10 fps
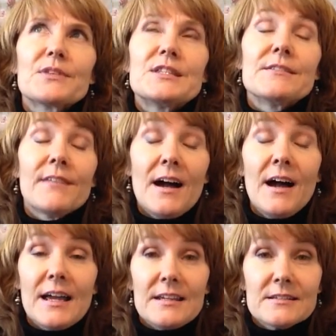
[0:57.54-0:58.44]

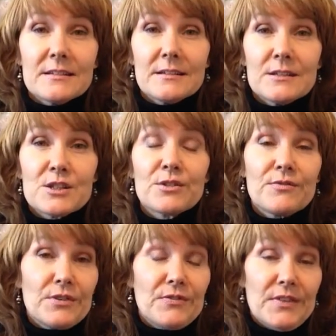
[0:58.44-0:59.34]
divined to
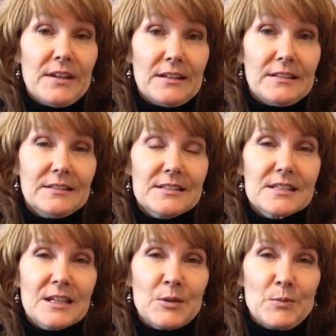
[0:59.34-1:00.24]
fulfill,
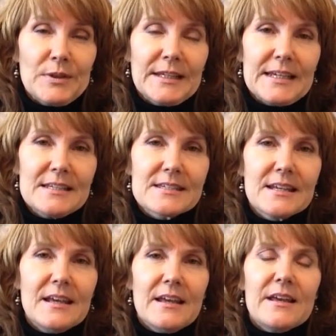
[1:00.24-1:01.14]
to complete.
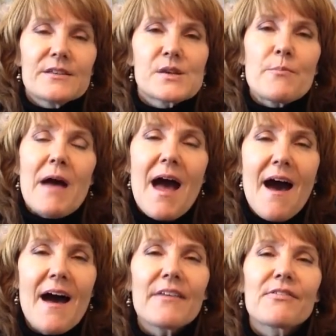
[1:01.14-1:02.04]
It's a
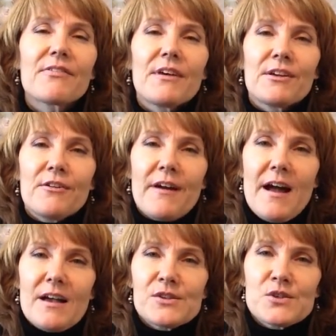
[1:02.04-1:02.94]
path that you're
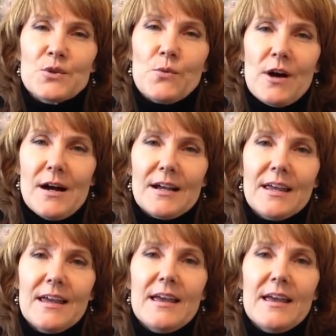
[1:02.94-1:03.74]
asked to walk.